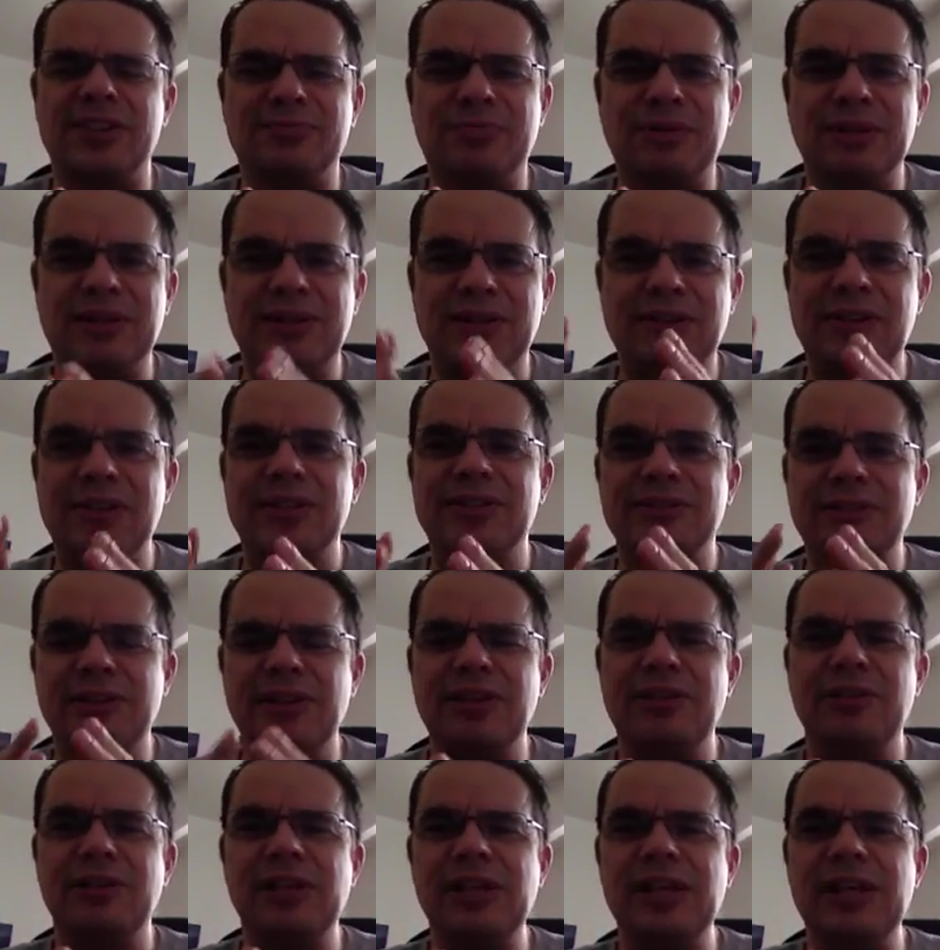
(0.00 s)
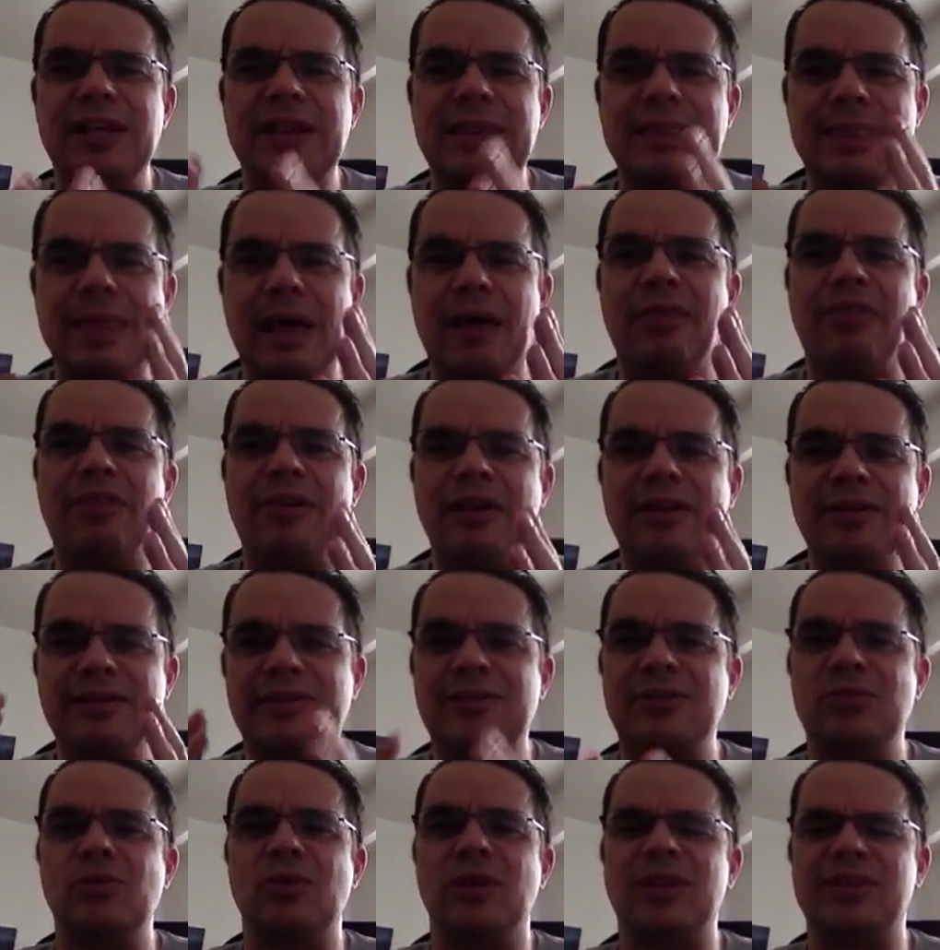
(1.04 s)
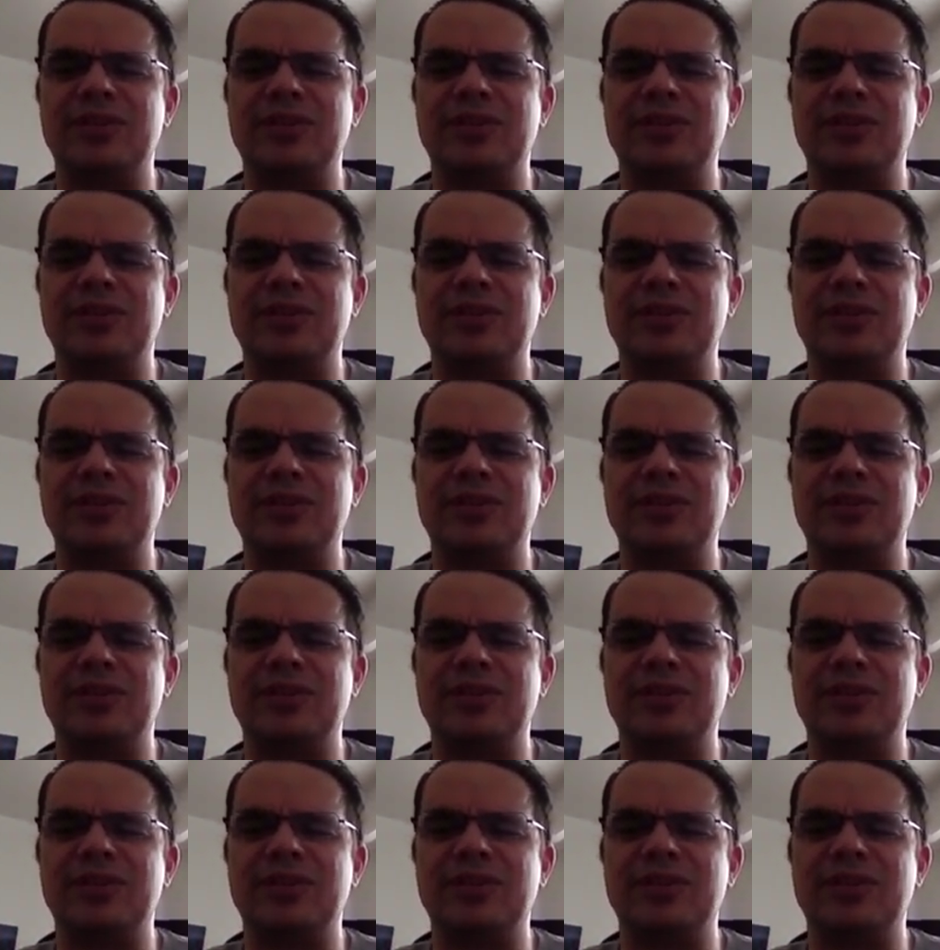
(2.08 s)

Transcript: but there is literally nothing to it.